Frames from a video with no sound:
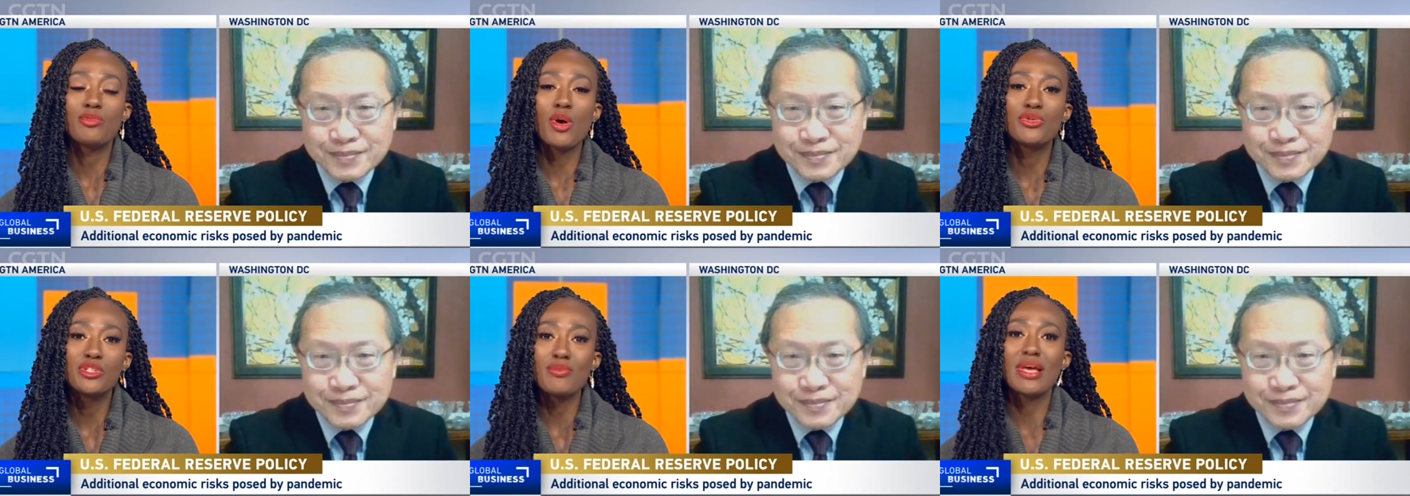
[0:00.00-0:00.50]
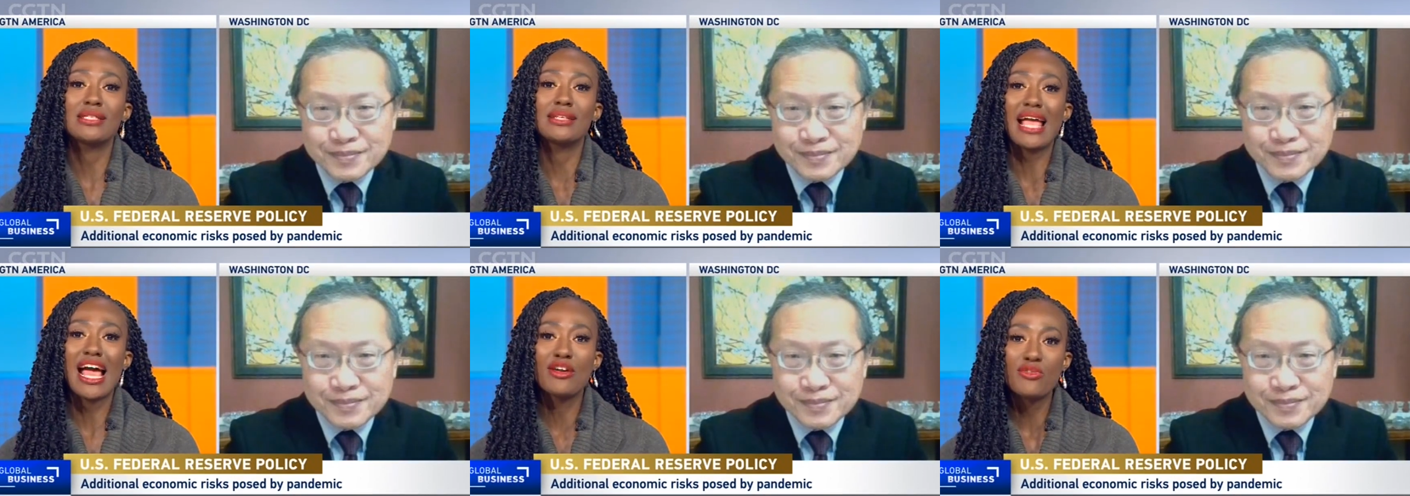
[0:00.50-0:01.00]
Speaker 1: both domestic
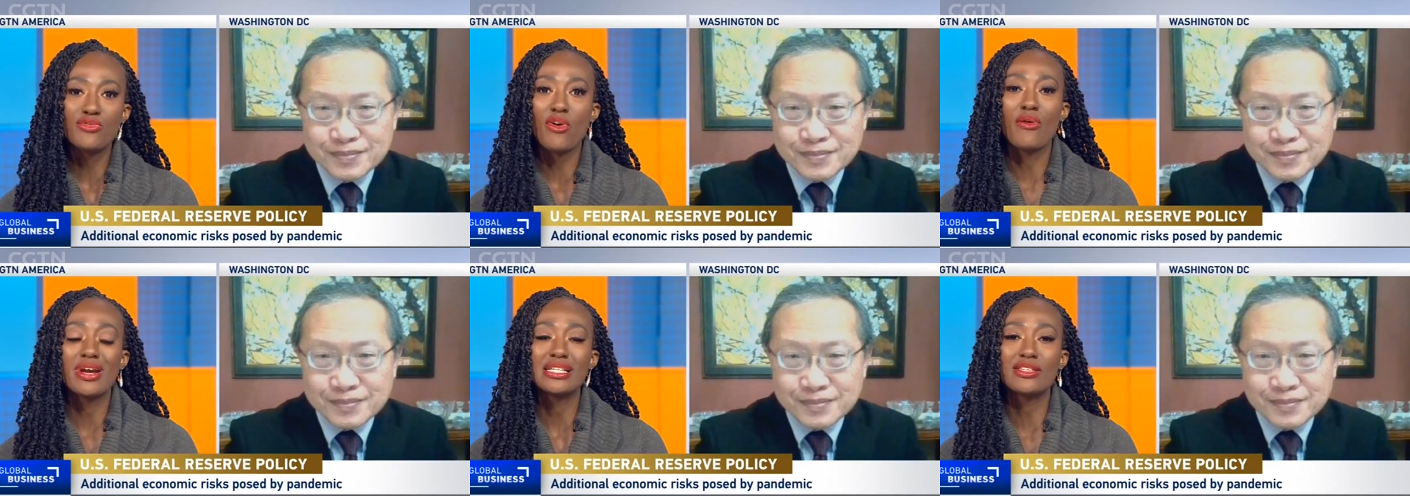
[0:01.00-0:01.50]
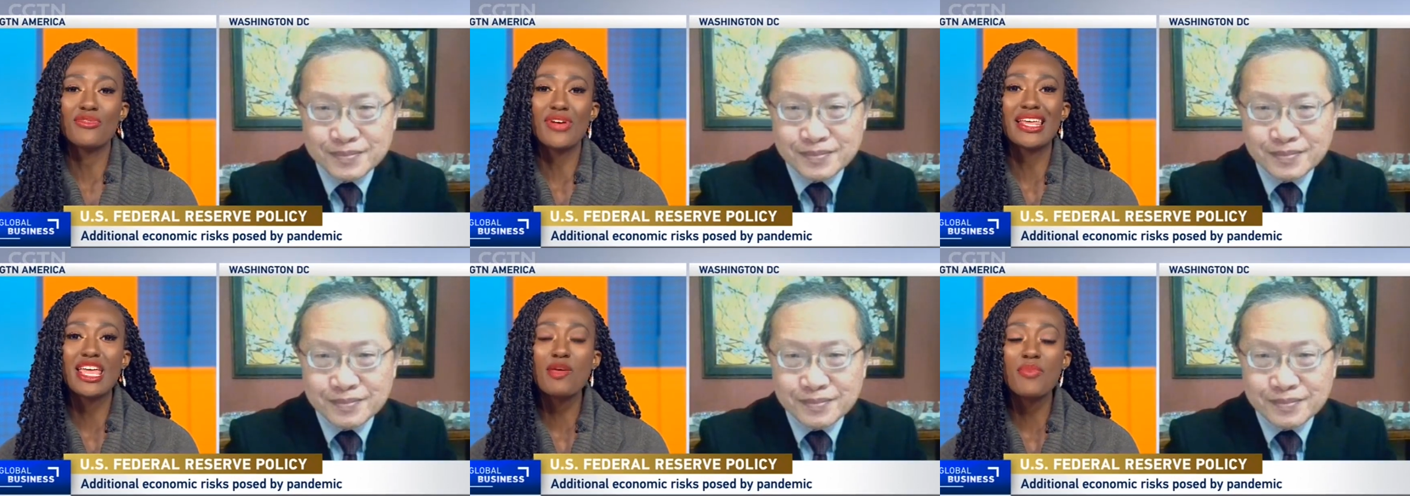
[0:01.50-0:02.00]
and foreign, is the Fed
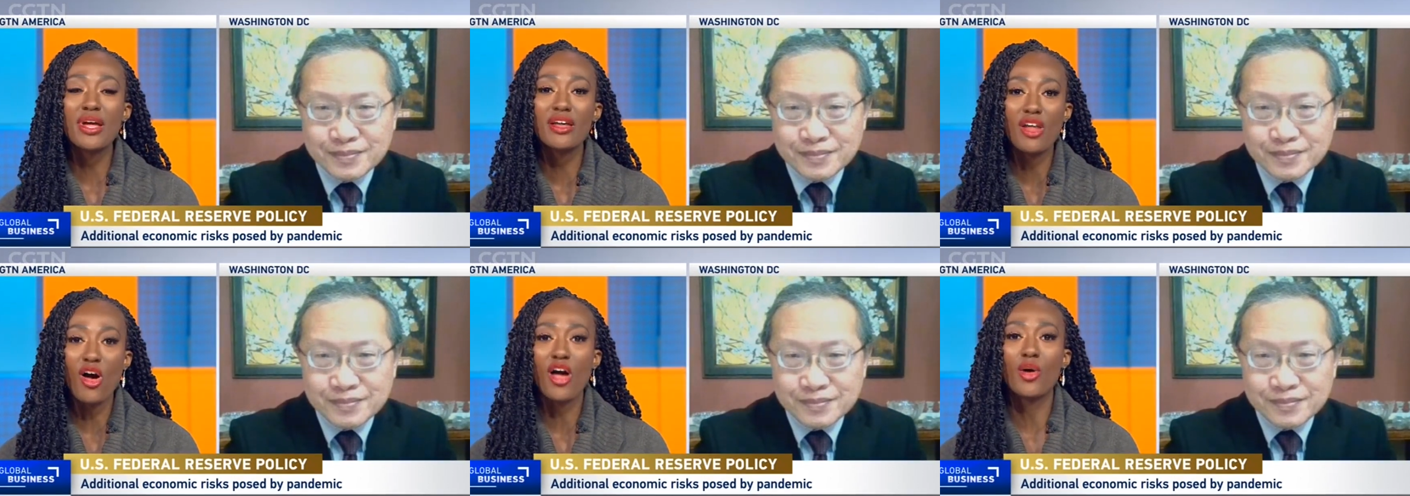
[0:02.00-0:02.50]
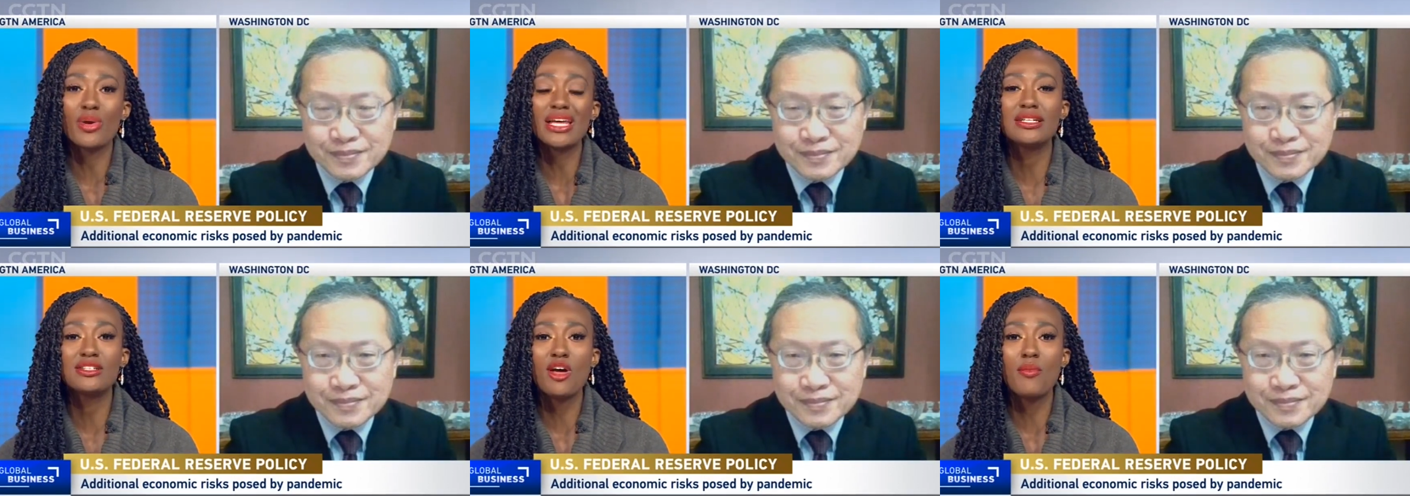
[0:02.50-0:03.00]
keeping an eye on in
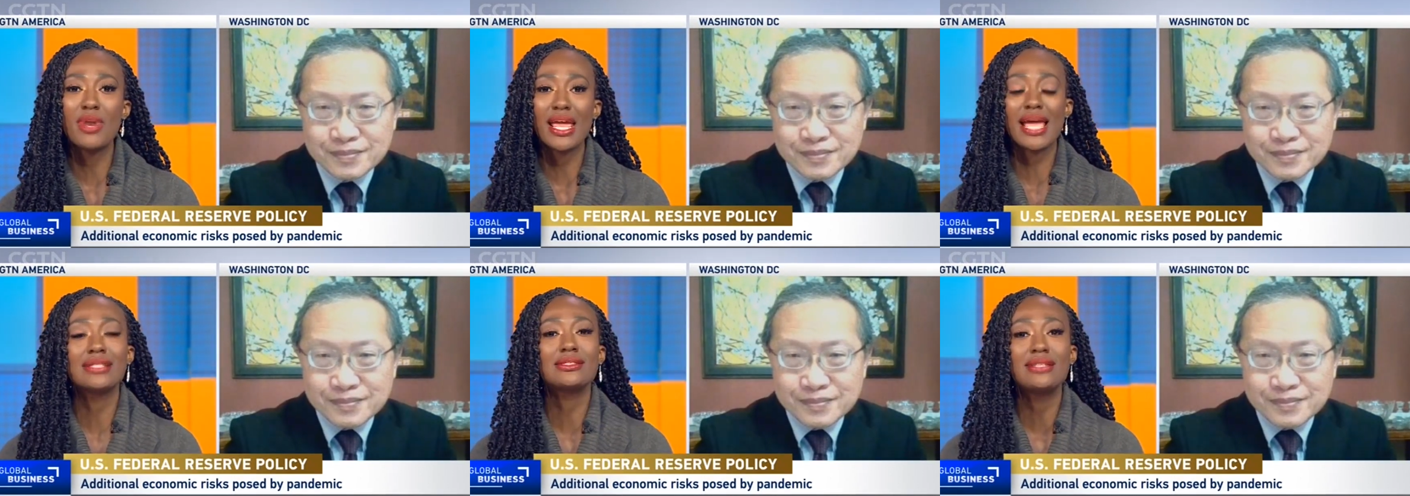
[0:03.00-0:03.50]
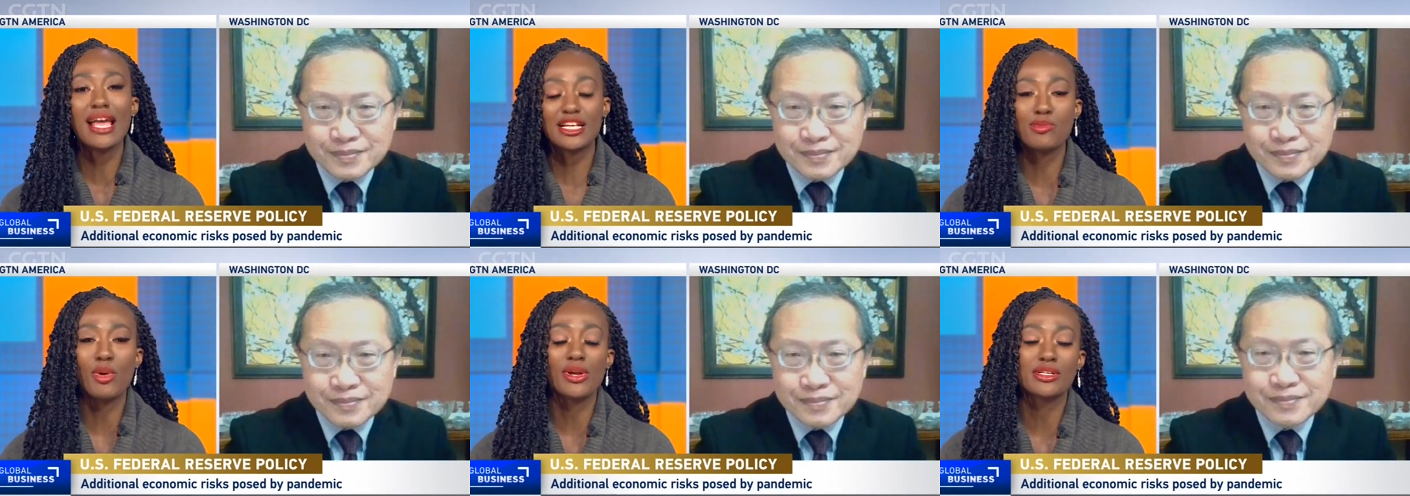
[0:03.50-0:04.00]
determining its next
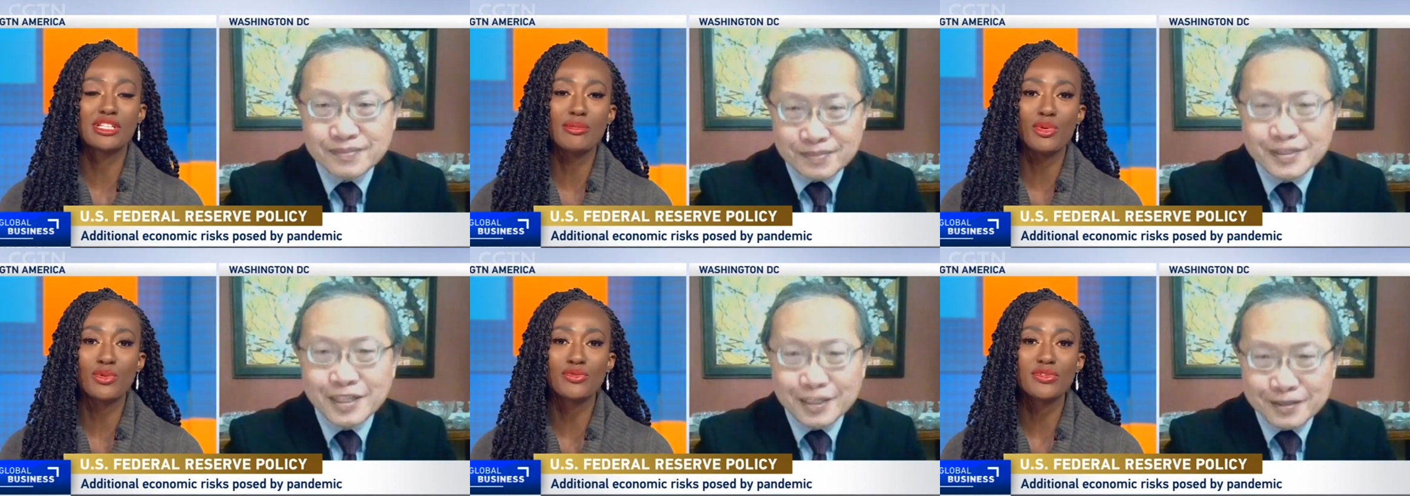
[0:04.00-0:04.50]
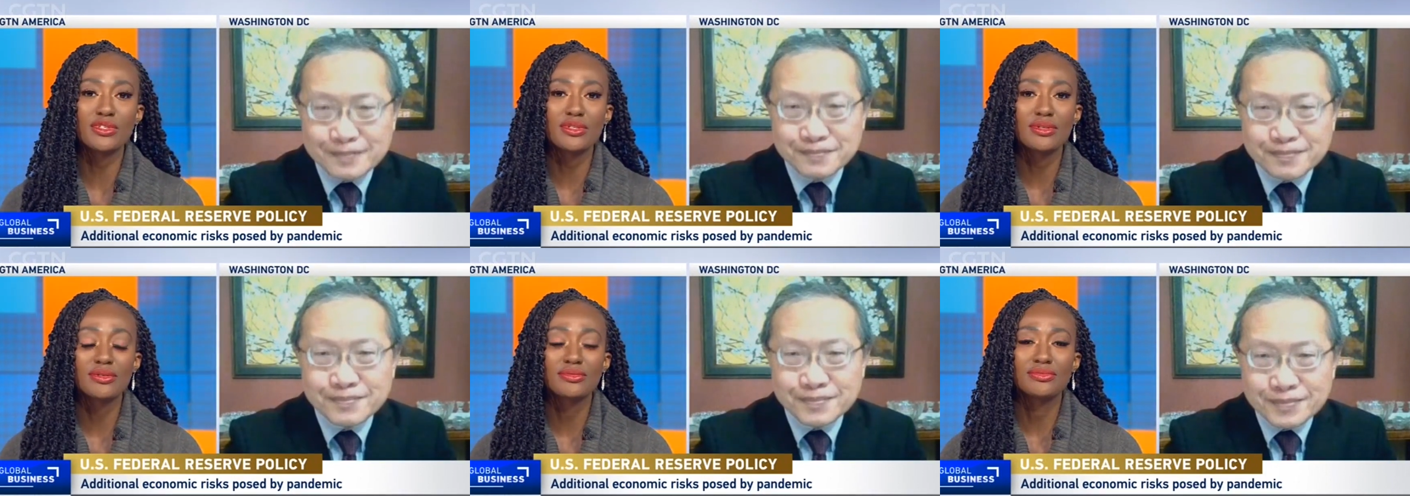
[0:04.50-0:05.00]
policy moves?
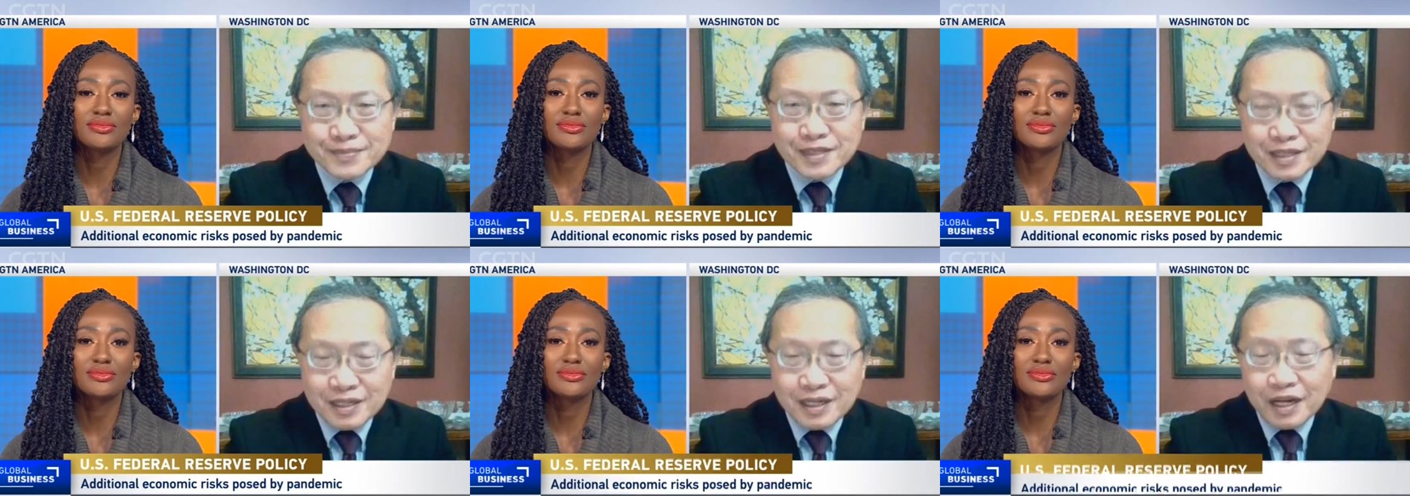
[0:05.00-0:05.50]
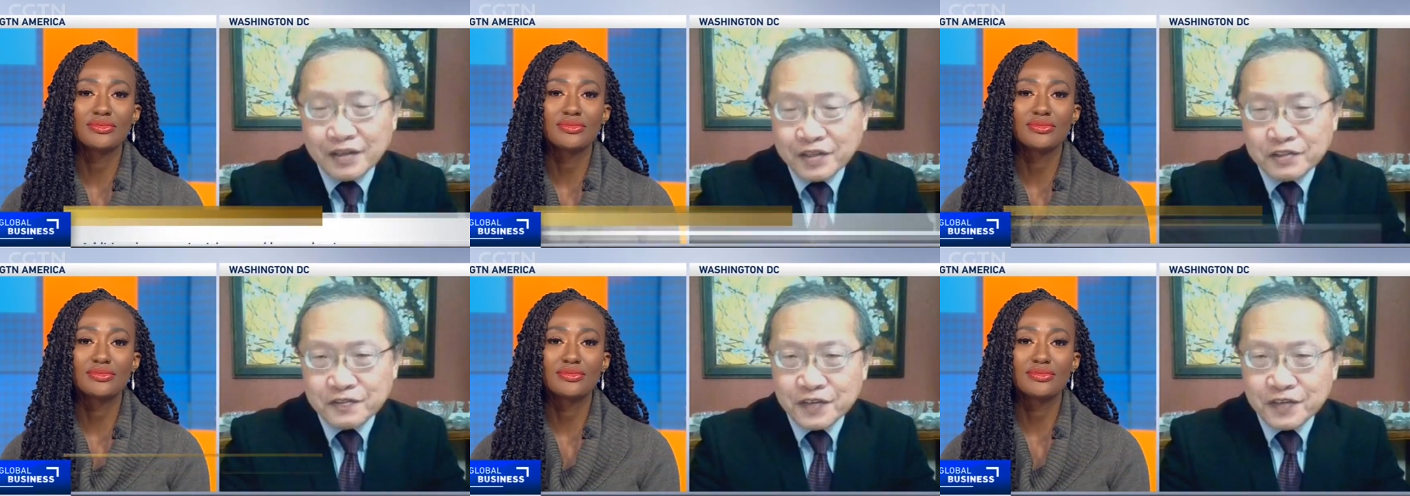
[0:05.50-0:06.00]
Speaker 2: I think
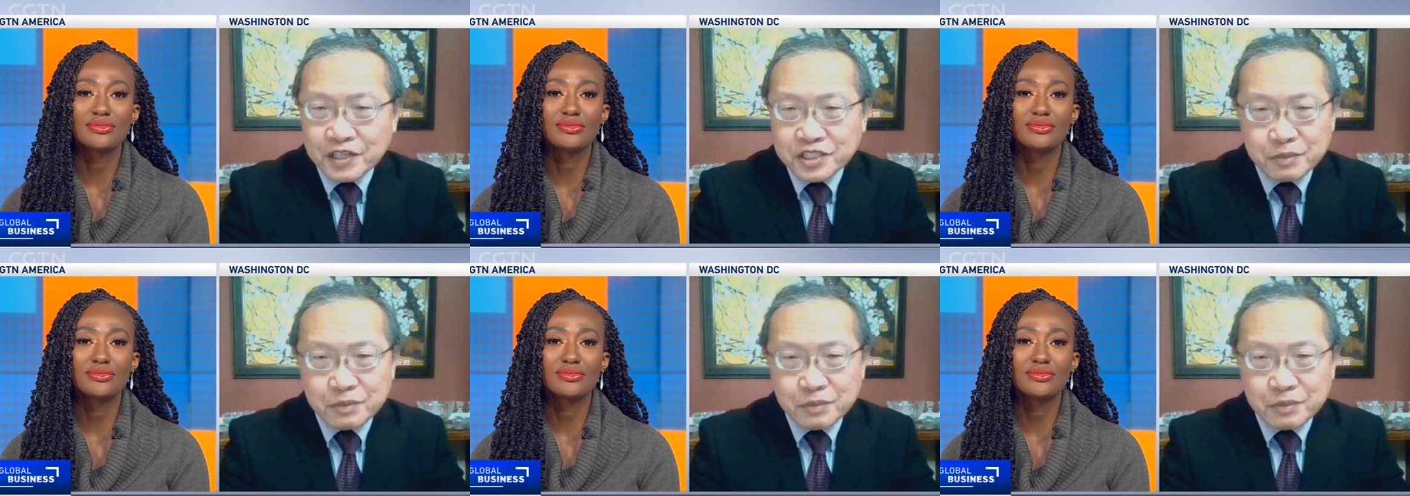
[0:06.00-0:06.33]
the Fed is going to be